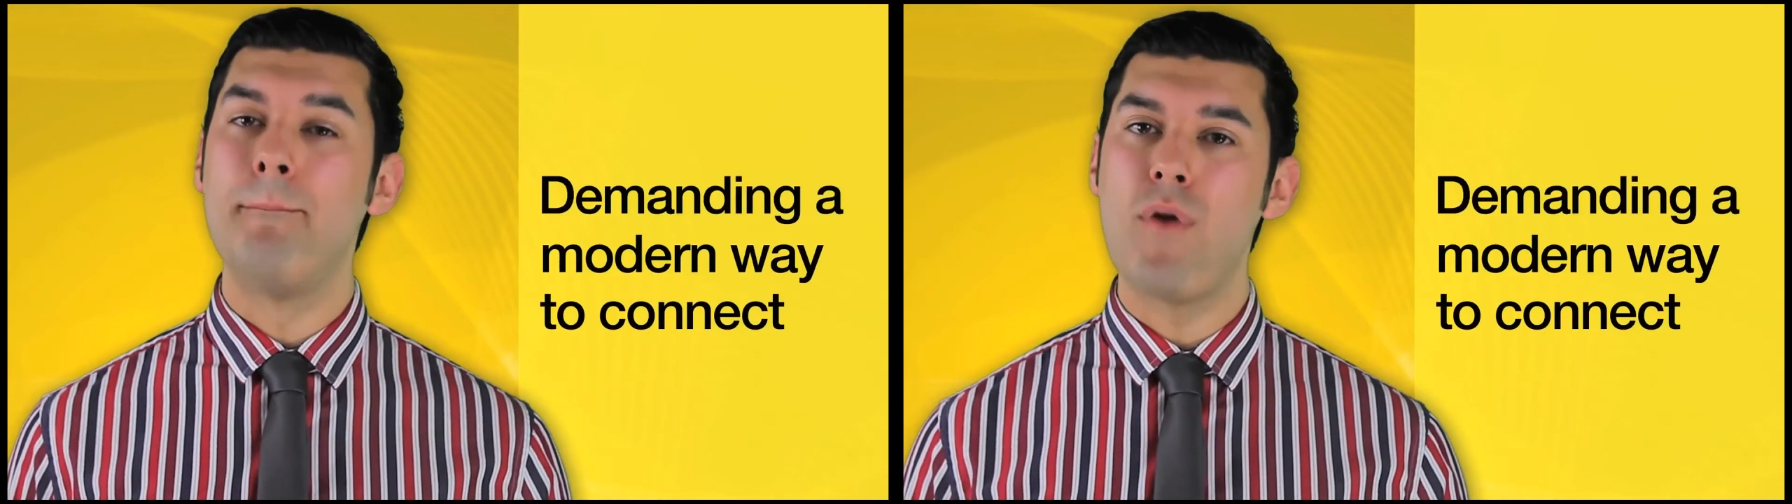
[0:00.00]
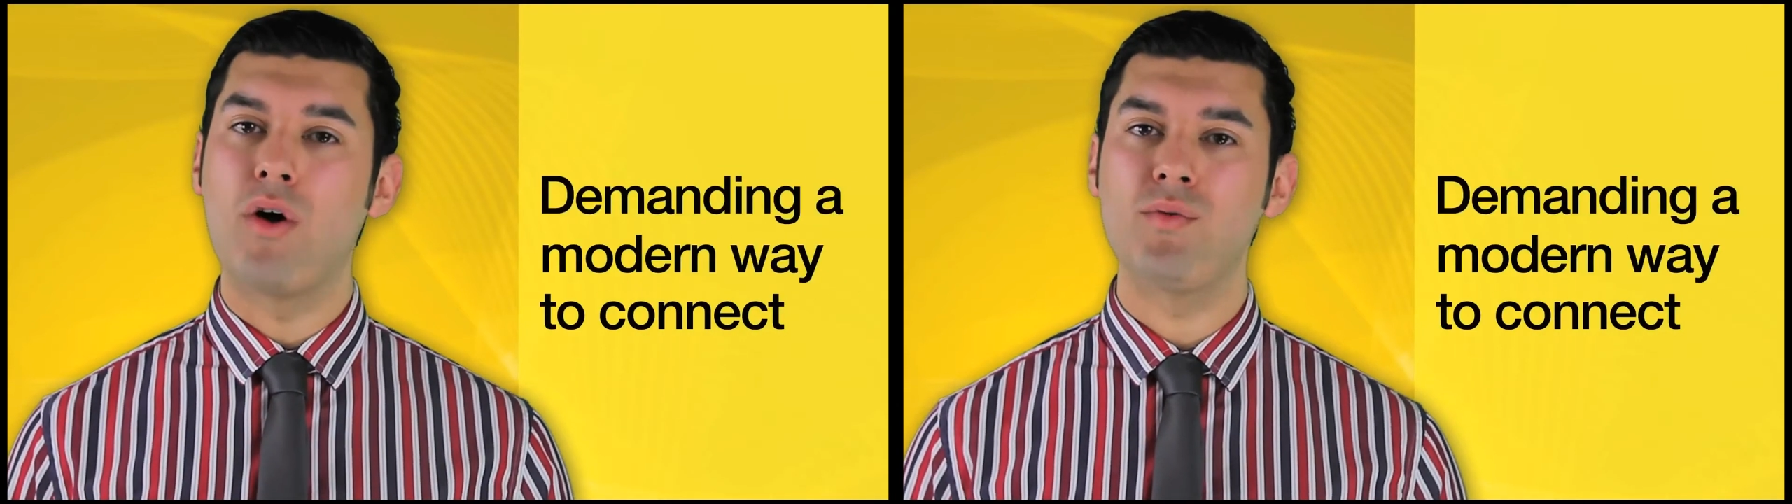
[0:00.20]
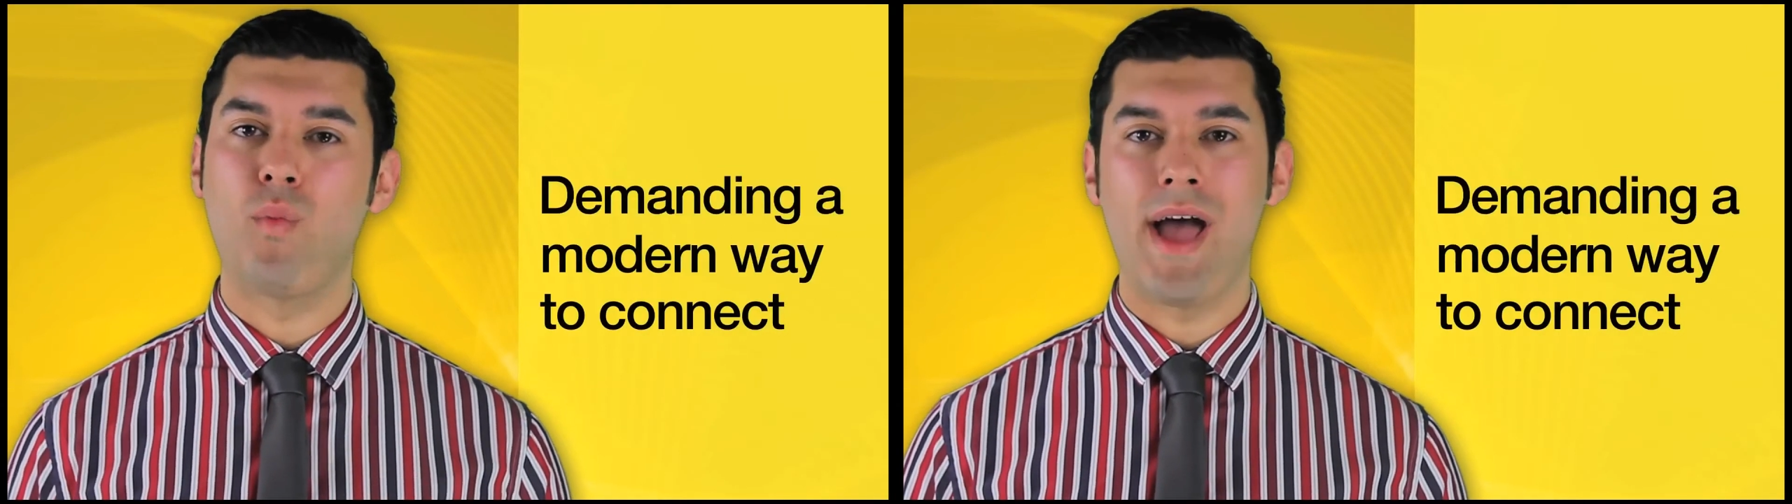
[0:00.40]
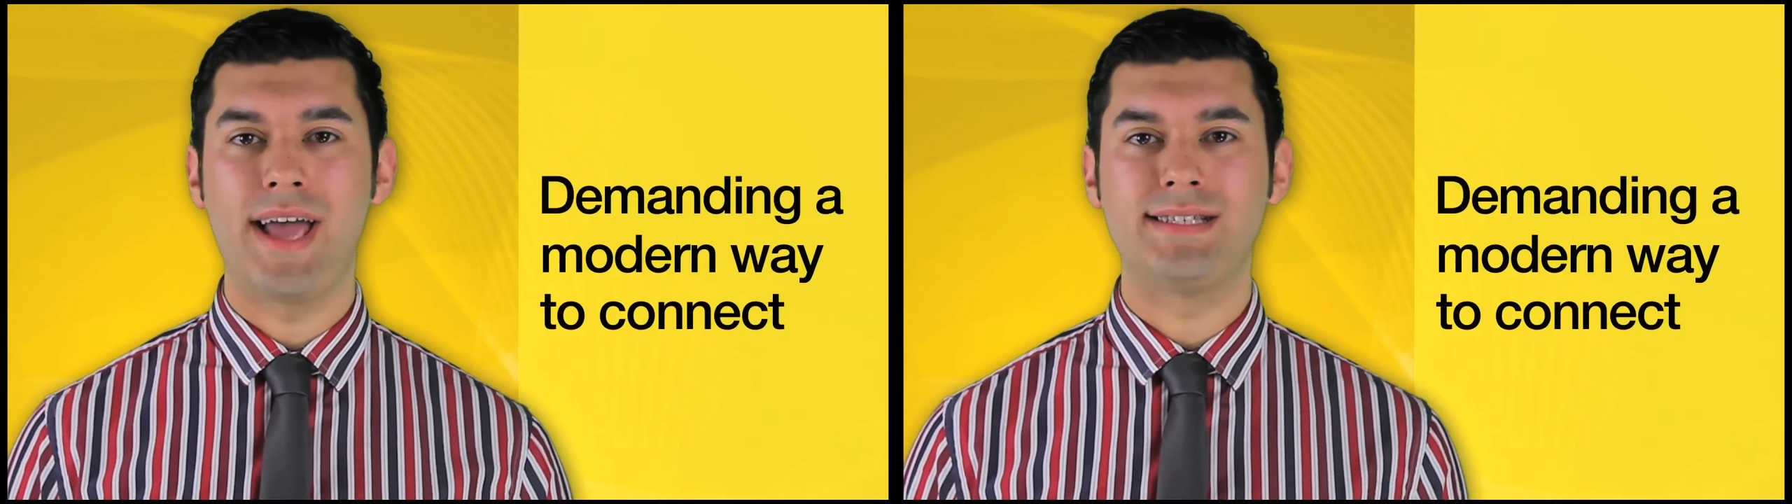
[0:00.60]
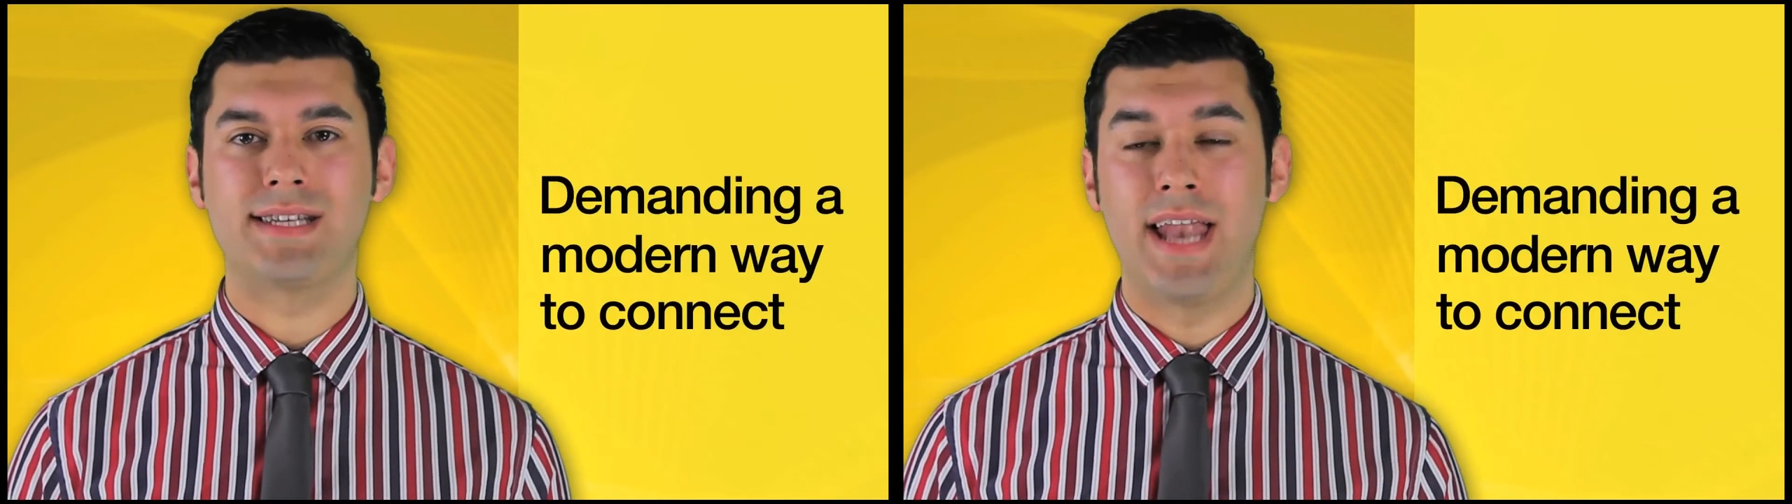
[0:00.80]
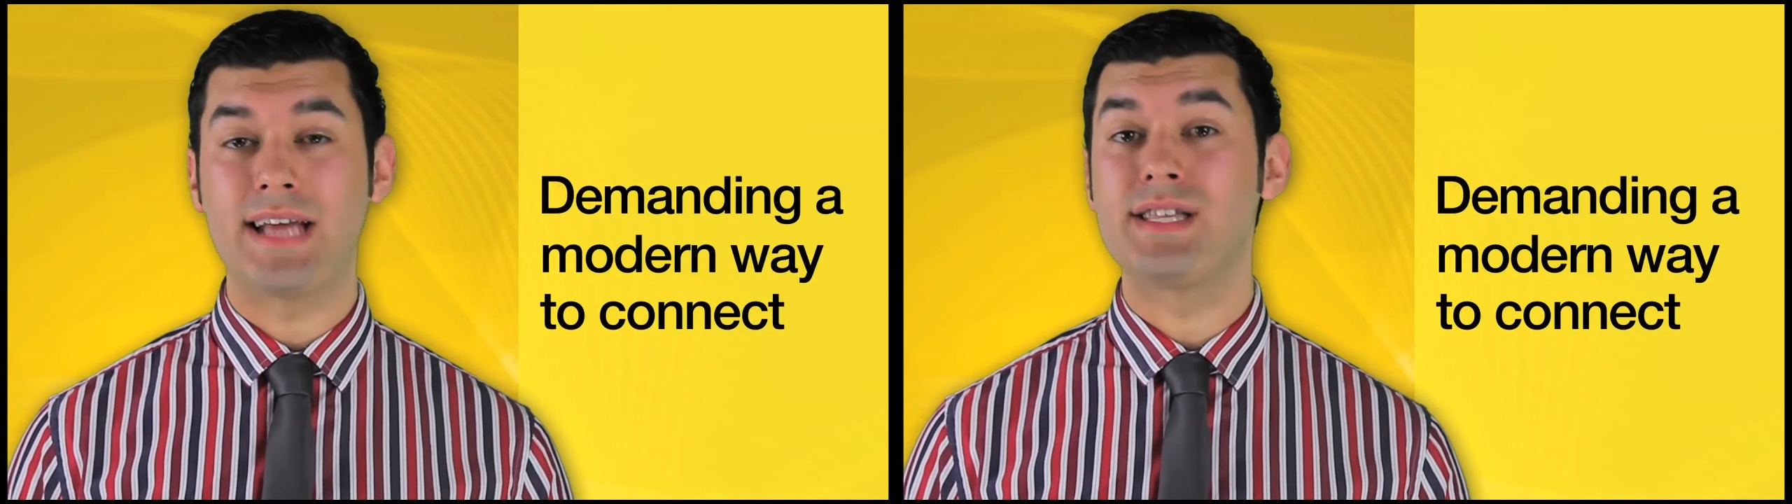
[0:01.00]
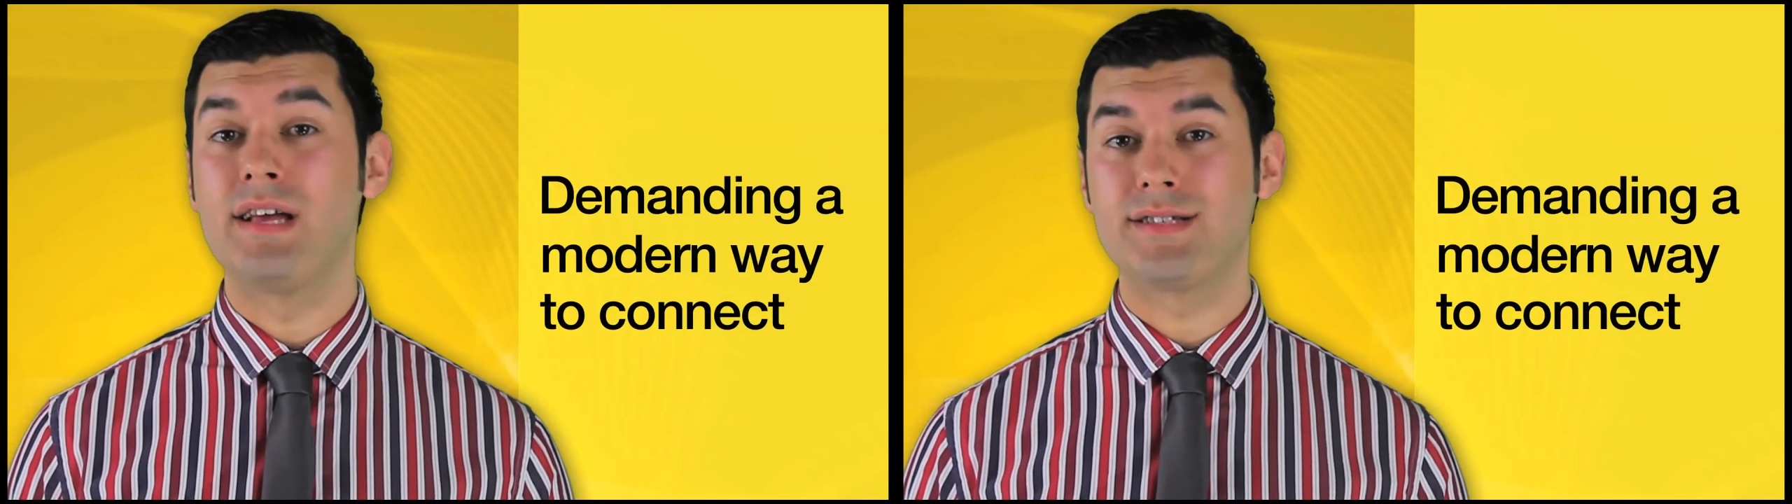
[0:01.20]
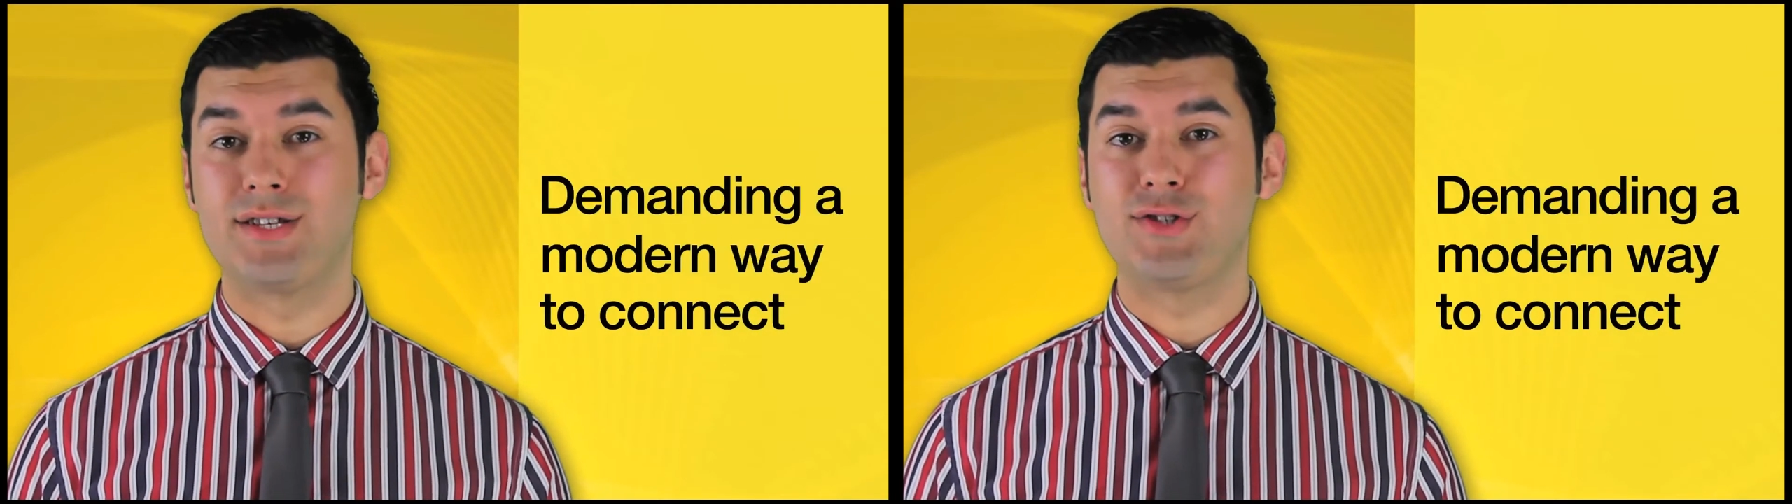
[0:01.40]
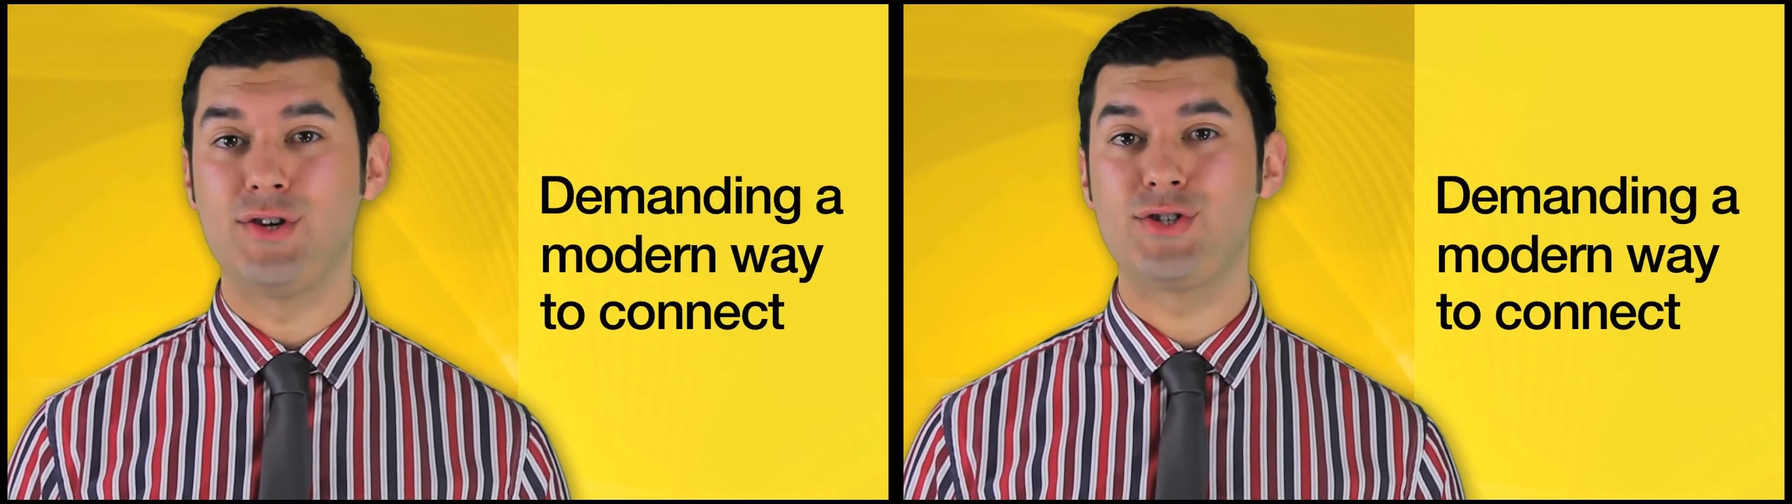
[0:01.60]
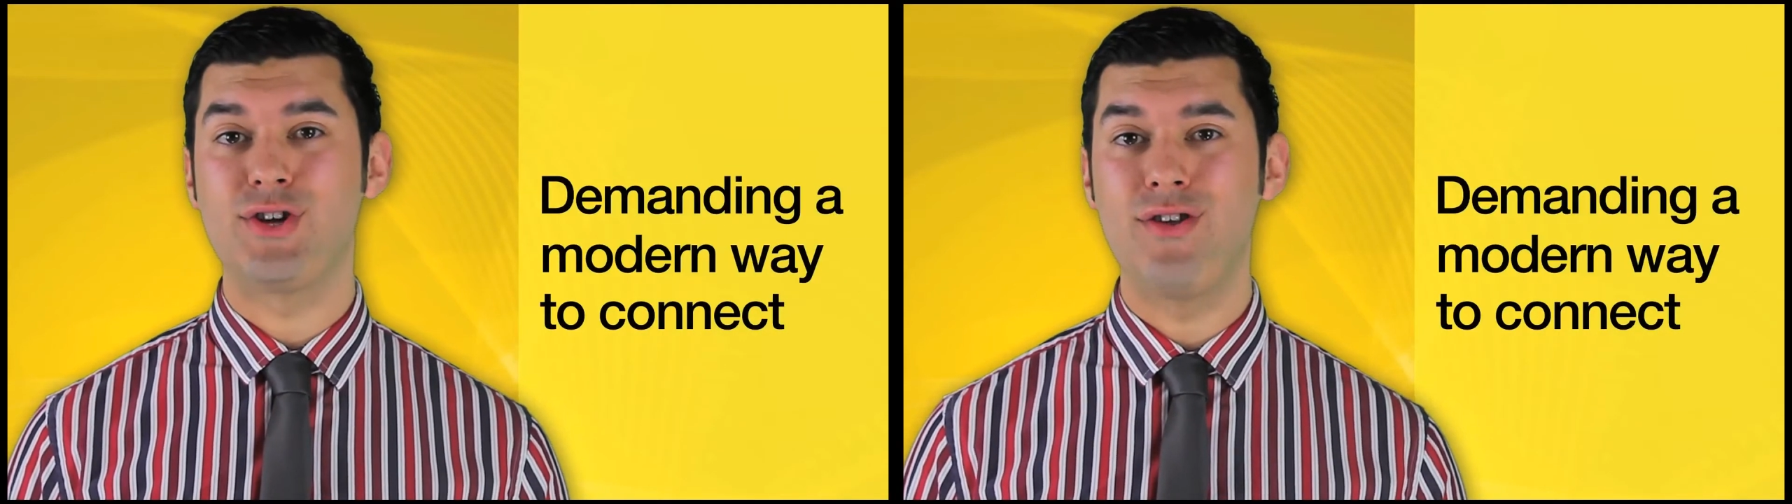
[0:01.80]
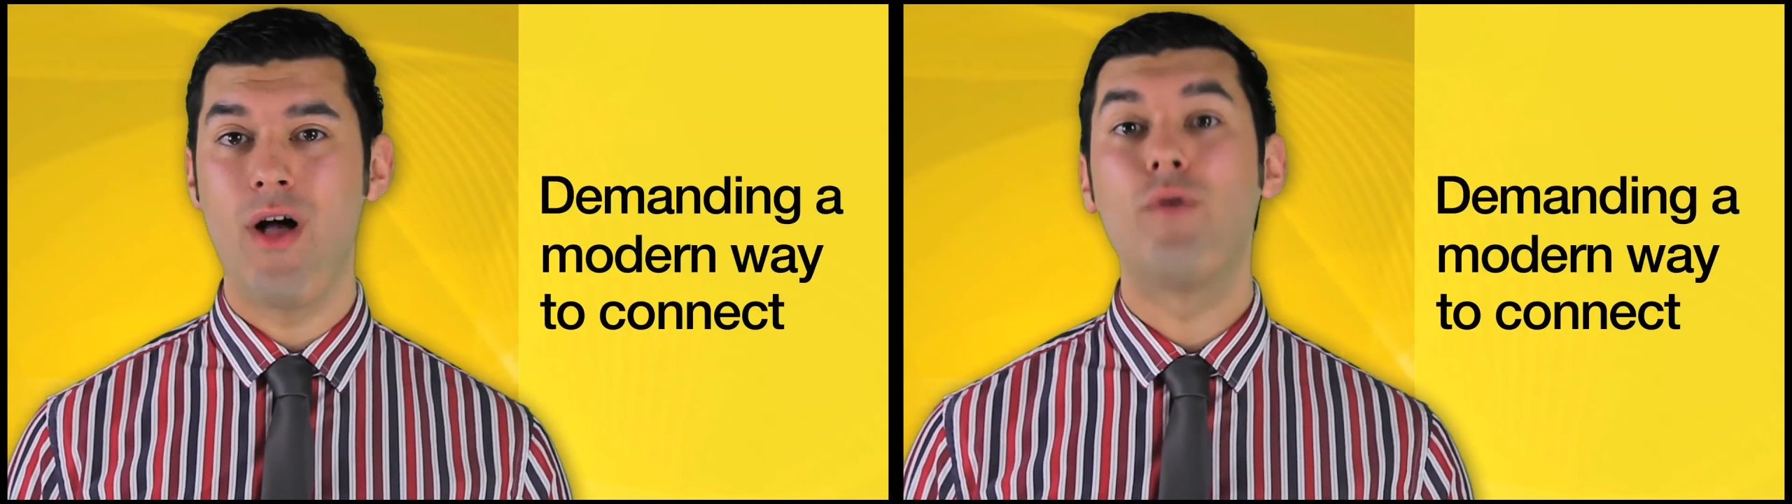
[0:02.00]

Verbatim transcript: modern way to connect to the institution,